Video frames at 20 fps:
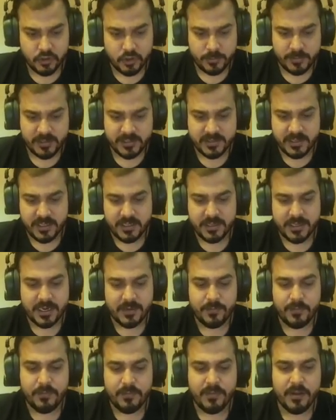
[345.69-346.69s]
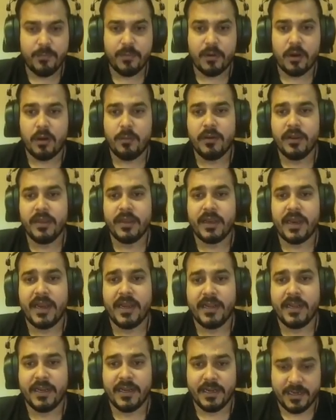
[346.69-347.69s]
you'll be seeing that we will probably
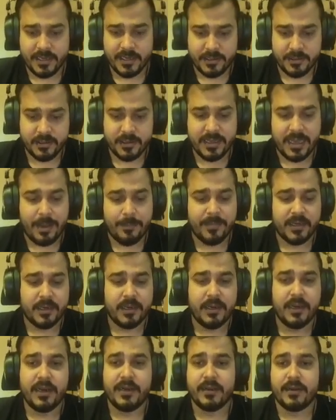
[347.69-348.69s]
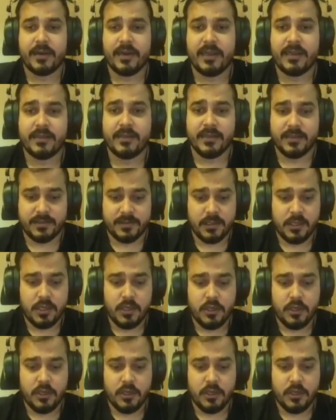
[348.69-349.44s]
write it in capital letter like this,